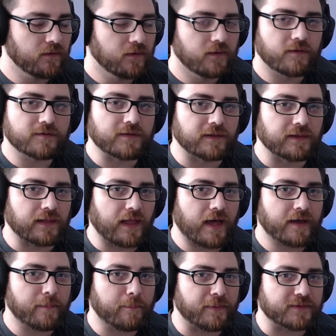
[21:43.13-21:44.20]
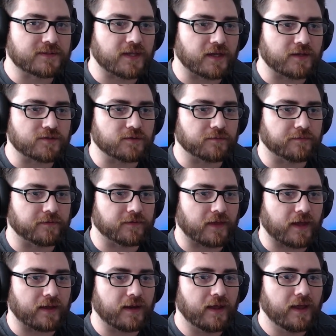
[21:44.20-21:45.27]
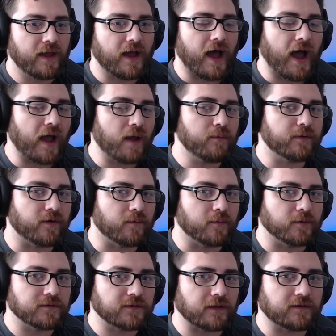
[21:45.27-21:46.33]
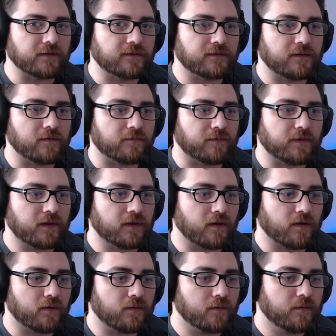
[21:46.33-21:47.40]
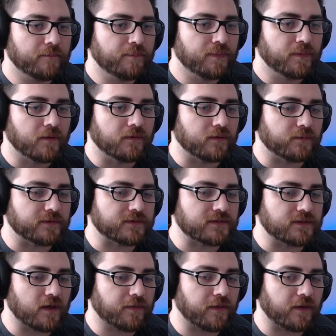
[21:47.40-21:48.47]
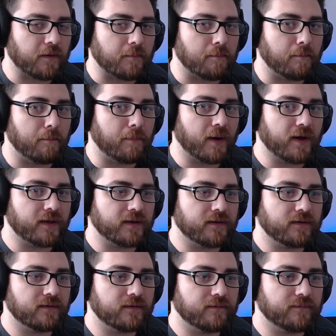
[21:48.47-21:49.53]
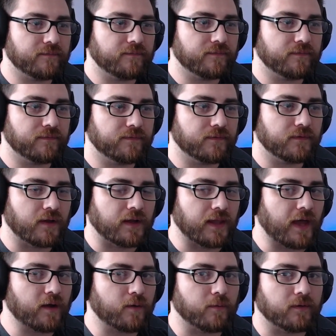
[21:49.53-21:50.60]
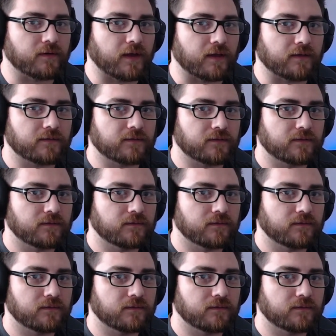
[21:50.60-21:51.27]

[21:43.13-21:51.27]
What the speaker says: There's a lot of potential for that. I would almost like to see a video that was nothing but clockwork tests.